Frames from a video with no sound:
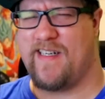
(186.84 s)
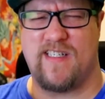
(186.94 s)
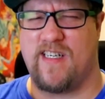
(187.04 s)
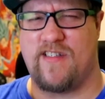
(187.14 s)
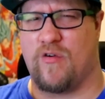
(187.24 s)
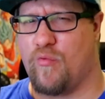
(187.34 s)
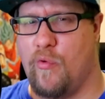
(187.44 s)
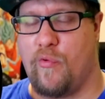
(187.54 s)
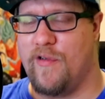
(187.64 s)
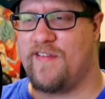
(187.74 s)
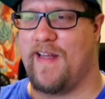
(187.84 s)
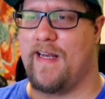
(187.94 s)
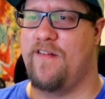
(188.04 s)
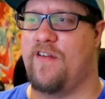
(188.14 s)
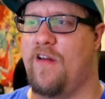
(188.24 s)
just because they're ruthless
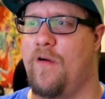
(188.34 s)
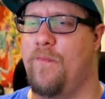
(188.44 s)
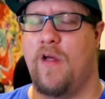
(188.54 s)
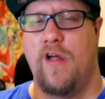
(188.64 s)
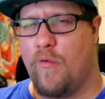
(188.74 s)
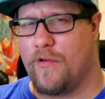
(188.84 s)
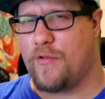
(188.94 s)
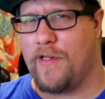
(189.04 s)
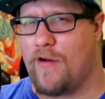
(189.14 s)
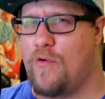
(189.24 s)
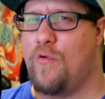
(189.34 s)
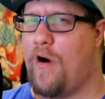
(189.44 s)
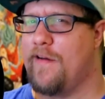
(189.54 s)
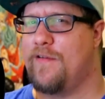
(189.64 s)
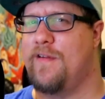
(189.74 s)
Saiyans, was really cool
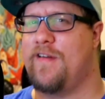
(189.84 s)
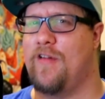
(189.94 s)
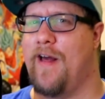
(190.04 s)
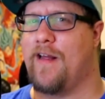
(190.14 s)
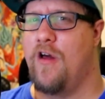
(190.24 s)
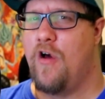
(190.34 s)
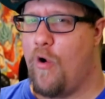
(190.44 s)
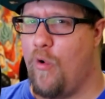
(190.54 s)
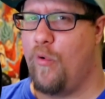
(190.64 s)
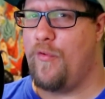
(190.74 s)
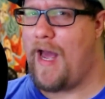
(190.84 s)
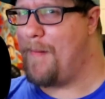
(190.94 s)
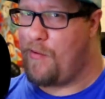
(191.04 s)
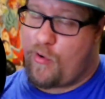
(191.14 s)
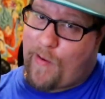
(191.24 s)
also to see like old
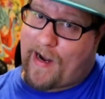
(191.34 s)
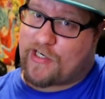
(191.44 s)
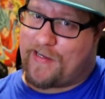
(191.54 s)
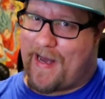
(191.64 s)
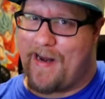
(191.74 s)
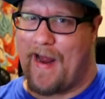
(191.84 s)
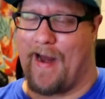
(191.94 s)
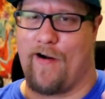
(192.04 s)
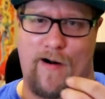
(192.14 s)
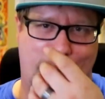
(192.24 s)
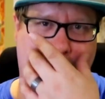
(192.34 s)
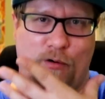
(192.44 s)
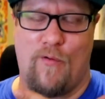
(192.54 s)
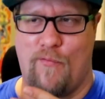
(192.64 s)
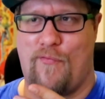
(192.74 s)
Nappa who actually had hair and a big
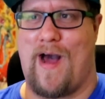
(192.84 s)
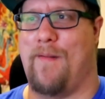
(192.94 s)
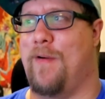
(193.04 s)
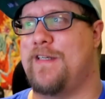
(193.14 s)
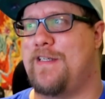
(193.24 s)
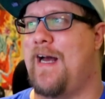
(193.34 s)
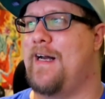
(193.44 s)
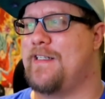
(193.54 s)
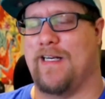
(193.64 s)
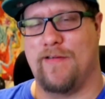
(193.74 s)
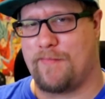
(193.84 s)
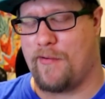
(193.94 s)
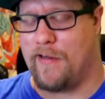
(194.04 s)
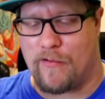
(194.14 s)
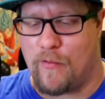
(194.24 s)
old fat mustache. That was
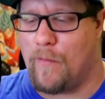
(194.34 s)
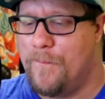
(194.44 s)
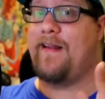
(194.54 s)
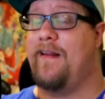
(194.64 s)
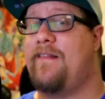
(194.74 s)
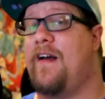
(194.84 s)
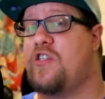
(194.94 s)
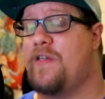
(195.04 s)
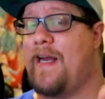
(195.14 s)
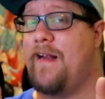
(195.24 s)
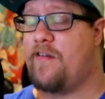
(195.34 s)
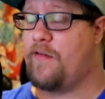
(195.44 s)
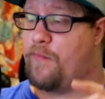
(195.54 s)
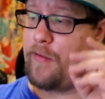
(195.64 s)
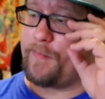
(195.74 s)
pretty cool. This actually answers
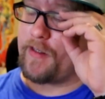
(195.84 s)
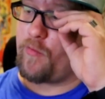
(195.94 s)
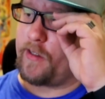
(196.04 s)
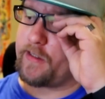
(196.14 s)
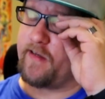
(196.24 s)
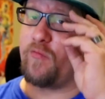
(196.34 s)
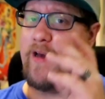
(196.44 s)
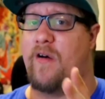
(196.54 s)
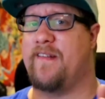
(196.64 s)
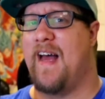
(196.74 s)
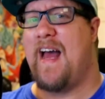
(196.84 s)
a really big question as well, as